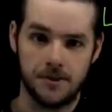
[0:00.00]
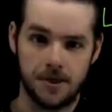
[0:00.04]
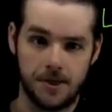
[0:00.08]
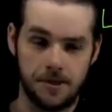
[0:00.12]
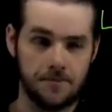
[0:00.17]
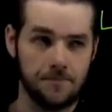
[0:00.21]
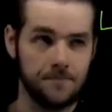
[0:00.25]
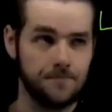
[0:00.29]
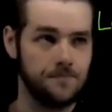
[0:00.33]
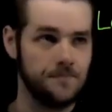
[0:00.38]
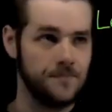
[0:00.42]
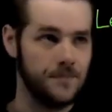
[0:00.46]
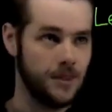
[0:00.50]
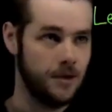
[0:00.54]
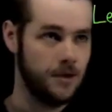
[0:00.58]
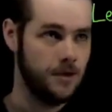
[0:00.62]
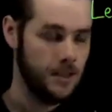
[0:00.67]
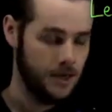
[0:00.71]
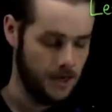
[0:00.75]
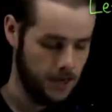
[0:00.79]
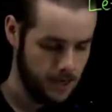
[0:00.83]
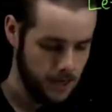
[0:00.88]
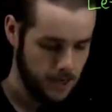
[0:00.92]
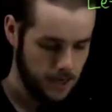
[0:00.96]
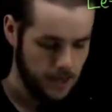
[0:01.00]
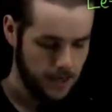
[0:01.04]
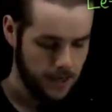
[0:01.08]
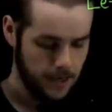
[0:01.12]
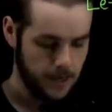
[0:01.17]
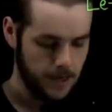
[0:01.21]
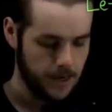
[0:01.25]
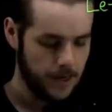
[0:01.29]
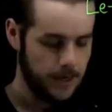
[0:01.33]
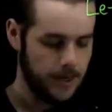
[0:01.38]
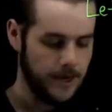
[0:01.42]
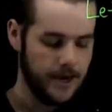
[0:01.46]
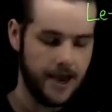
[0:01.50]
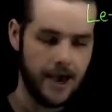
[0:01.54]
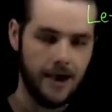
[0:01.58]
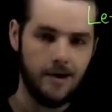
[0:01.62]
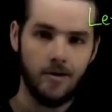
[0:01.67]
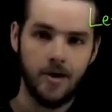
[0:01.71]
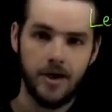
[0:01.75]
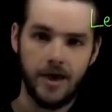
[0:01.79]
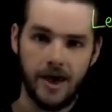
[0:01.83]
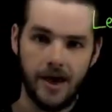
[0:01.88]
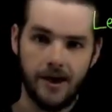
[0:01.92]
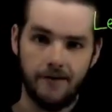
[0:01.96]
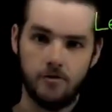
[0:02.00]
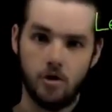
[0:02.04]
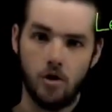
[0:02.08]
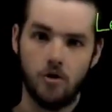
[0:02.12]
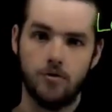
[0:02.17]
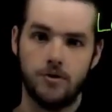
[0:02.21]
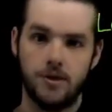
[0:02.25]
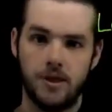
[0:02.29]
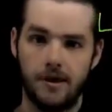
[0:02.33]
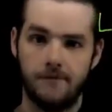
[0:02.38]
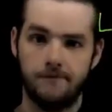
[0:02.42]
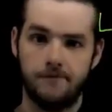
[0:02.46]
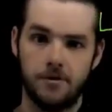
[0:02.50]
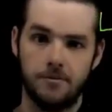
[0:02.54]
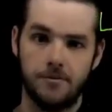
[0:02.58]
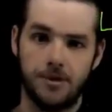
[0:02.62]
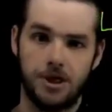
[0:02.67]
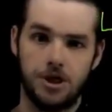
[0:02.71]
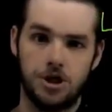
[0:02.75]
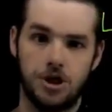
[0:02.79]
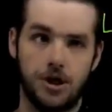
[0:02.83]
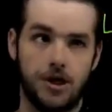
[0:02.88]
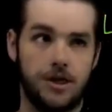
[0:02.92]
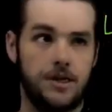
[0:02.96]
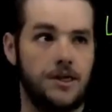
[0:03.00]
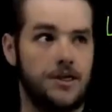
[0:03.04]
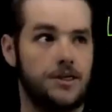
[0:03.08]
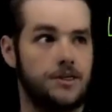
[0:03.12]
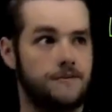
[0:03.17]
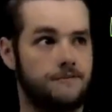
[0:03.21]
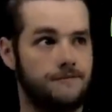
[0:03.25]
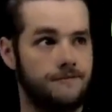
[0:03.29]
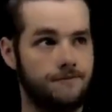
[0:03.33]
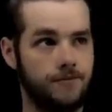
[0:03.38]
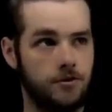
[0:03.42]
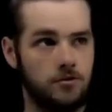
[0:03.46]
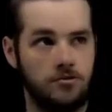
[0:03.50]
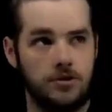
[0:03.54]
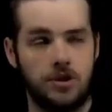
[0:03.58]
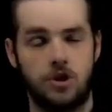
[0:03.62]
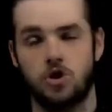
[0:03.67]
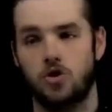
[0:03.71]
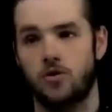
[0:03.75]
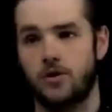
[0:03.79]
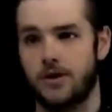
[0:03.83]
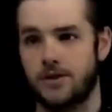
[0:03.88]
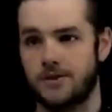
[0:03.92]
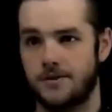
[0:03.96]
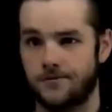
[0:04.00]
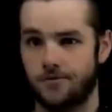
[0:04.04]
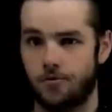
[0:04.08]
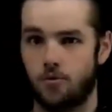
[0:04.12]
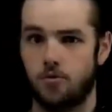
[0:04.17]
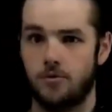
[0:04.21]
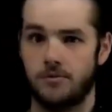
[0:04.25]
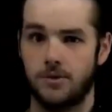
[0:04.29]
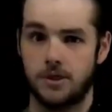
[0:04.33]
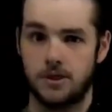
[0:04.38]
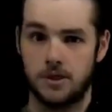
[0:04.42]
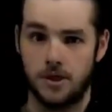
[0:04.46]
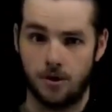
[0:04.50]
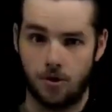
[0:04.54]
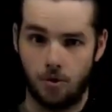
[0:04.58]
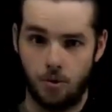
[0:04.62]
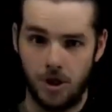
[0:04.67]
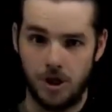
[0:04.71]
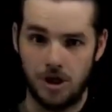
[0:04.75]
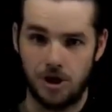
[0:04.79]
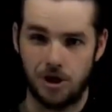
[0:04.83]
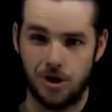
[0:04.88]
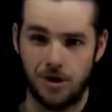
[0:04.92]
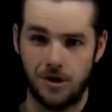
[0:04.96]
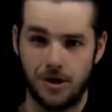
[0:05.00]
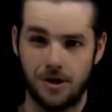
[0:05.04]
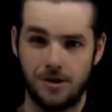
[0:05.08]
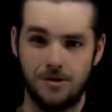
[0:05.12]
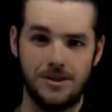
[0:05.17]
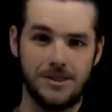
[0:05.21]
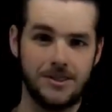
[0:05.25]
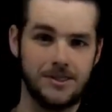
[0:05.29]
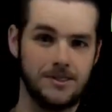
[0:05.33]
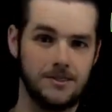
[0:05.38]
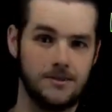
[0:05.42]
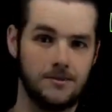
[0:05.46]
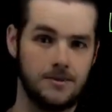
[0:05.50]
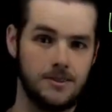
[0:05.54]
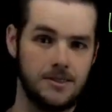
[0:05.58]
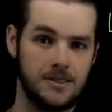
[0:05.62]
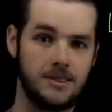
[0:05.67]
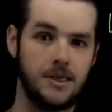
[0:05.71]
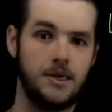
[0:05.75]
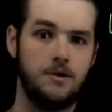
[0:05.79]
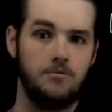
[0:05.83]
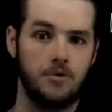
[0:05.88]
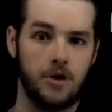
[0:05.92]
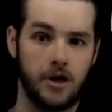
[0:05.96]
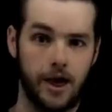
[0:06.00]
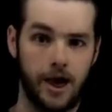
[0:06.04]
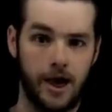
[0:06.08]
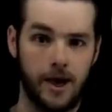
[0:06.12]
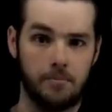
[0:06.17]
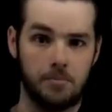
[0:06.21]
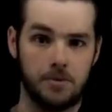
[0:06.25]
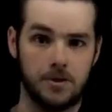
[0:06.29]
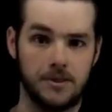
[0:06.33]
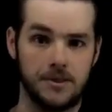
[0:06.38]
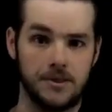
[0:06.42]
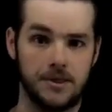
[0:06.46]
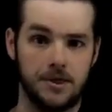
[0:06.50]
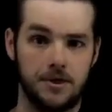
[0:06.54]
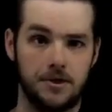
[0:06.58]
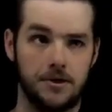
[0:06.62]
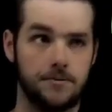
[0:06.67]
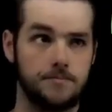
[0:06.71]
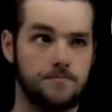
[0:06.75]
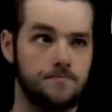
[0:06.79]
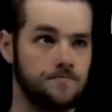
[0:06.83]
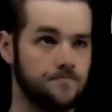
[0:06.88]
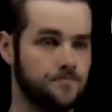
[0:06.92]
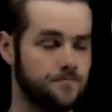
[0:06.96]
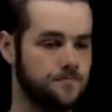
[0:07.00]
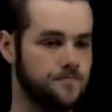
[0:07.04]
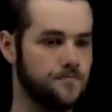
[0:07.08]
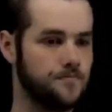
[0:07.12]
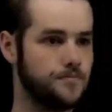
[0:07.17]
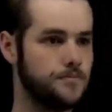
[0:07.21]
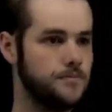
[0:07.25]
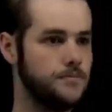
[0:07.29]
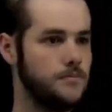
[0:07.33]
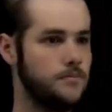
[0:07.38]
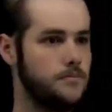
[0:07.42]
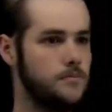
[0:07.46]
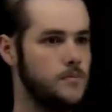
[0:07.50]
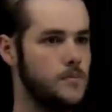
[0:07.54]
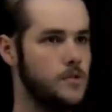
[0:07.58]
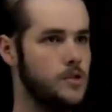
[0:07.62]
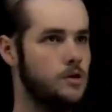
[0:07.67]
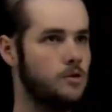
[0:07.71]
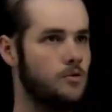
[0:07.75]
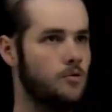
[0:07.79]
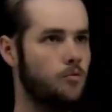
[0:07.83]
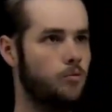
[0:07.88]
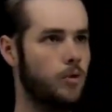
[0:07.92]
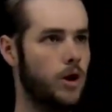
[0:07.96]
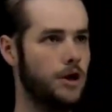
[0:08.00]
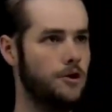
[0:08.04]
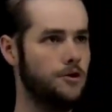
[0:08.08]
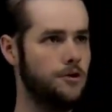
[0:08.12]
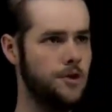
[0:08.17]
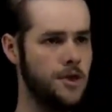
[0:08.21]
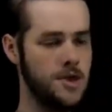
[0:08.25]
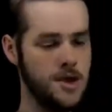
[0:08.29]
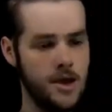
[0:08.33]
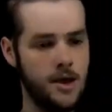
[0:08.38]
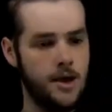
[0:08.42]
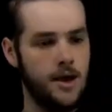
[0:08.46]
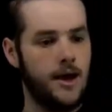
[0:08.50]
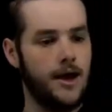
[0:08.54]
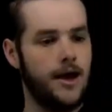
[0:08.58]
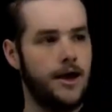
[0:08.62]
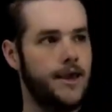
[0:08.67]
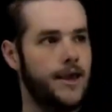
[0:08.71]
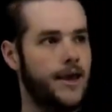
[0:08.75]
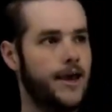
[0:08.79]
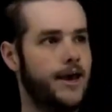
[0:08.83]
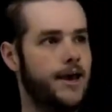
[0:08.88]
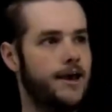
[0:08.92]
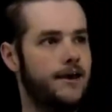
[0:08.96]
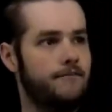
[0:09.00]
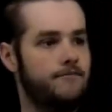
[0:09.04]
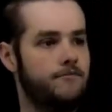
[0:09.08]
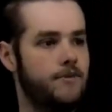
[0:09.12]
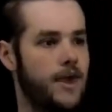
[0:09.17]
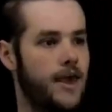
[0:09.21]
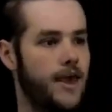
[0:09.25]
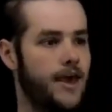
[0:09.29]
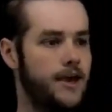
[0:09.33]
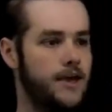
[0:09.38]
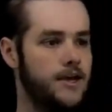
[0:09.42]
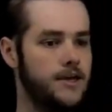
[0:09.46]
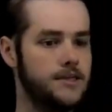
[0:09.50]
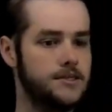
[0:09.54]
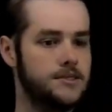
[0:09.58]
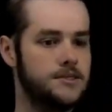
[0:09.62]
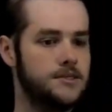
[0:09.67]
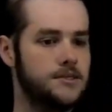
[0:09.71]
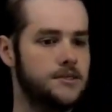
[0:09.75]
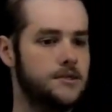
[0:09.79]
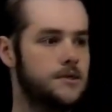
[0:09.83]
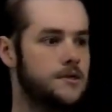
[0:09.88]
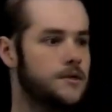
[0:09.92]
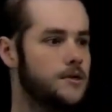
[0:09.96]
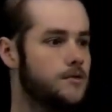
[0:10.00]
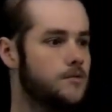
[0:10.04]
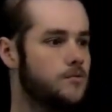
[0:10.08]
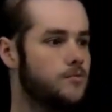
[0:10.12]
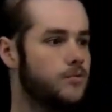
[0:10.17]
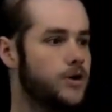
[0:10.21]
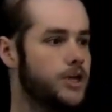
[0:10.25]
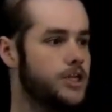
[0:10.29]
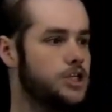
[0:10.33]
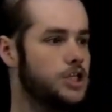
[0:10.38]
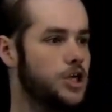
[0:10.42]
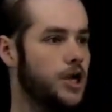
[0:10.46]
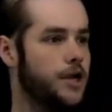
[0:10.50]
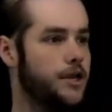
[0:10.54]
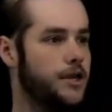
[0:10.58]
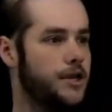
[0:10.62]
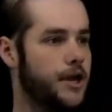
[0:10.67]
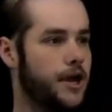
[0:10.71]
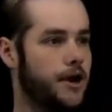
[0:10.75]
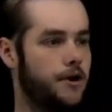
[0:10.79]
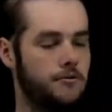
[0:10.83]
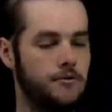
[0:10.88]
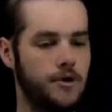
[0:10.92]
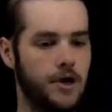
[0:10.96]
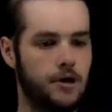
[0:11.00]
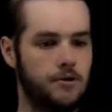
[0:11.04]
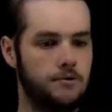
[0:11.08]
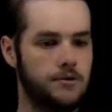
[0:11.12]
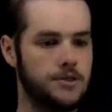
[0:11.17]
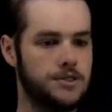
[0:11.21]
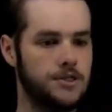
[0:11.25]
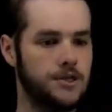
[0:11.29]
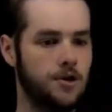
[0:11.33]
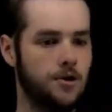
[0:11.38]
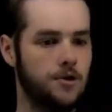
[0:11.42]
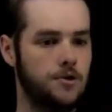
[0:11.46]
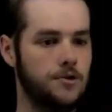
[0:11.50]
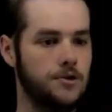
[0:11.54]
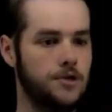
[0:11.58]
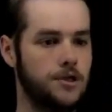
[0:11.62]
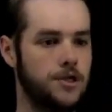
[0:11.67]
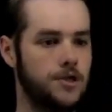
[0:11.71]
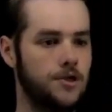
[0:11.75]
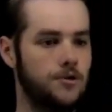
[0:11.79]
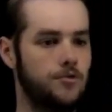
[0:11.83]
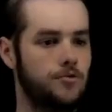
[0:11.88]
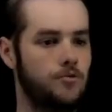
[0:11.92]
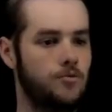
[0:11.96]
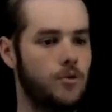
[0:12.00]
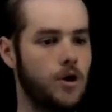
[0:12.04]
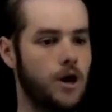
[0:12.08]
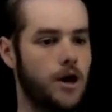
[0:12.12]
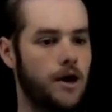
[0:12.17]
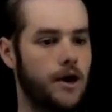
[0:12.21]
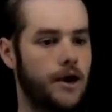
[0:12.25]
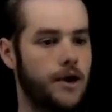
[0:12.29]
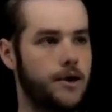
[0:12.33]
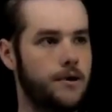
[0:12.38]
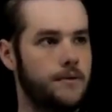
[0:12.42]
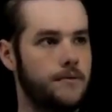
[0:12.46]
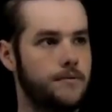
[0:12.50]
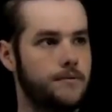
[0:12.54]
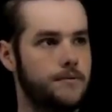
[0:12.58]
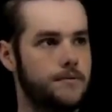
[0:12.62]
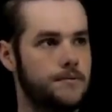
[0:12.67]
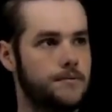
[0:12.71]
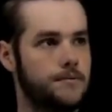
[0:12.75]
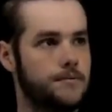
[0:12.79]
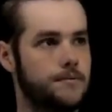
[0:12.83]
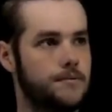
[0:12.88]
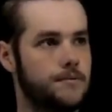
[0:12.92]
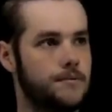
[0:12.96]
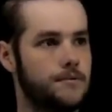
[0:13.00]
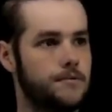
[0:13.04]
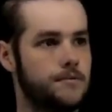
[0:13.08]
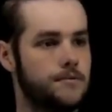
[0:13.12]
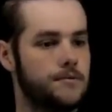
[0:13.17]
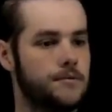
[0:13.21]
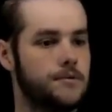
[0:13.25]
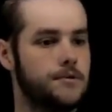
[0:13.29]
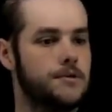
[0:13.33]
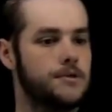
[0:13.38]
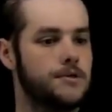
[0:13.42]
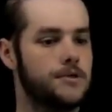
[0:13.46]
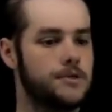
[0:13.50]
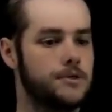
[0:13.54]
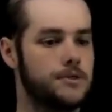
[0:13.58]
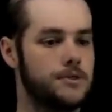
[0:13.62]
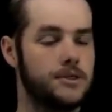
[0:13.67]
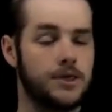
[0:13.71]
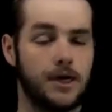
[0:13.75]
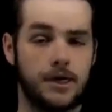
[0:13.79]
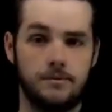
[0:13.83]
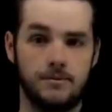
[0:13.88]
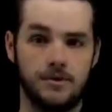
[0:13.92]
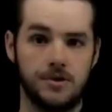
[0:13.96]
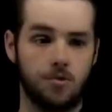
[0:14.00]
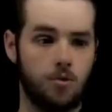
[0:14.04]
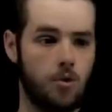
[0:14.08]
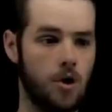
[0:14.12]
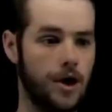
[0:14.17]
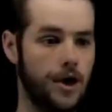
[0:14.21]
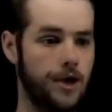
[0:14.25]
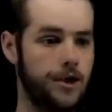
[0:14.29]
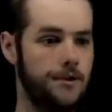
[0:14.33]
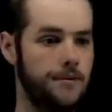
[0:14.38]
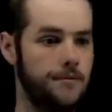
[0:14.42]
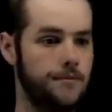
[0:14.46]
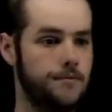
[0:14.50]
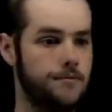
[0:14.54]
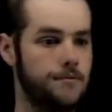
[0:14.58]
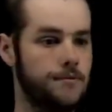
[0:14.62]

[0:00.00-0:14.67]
say. Now I have all the information I need to fully transform this equation, and let's see what happens here. Well, I have x, which I now know is called uy, times y,